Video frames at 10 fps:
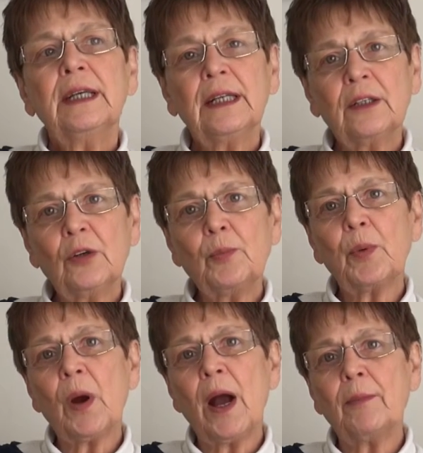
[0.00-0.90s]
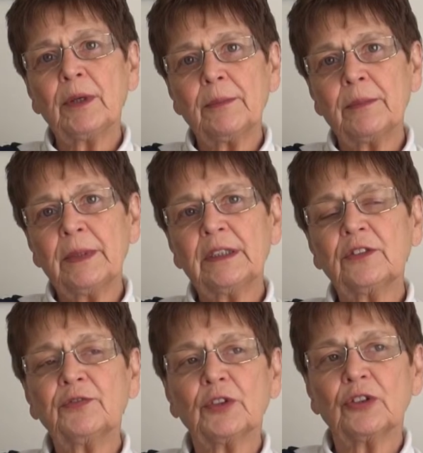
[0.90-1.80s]
Had a little problem
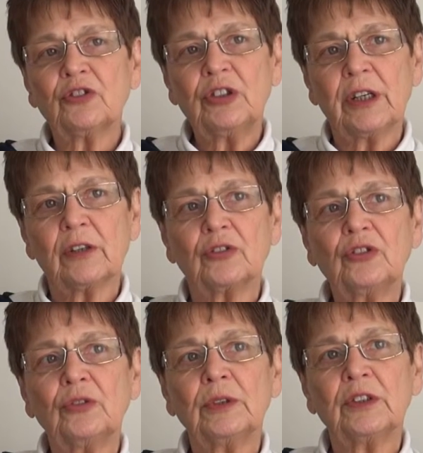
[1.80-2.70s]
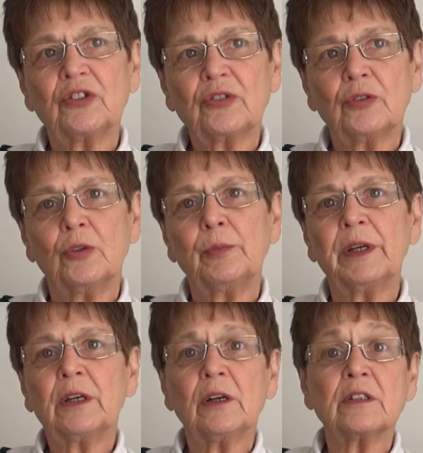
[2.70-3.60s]
his first year or two in school
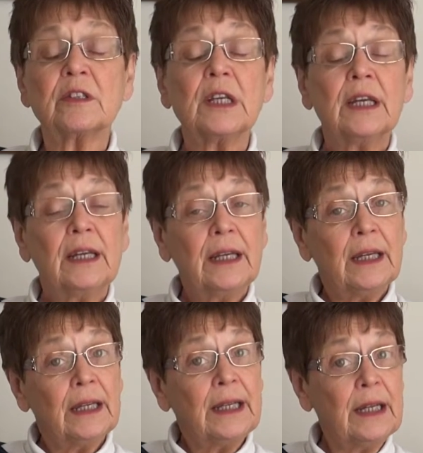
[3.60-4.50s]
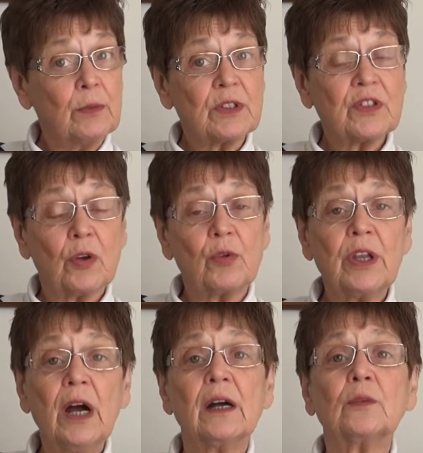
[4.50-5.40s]
because he was so
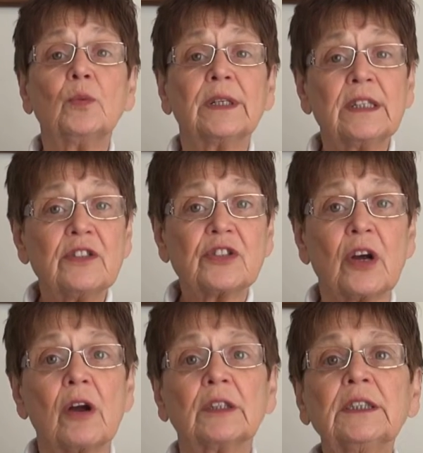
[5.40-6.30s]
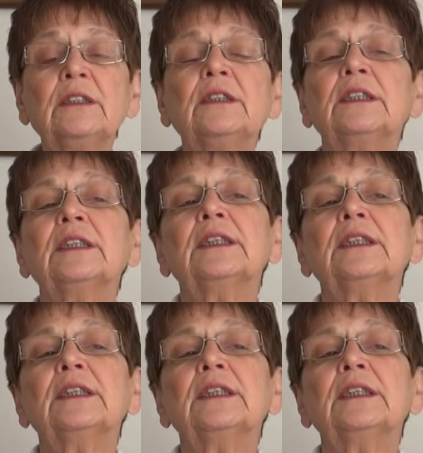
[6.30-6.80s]
young when he started.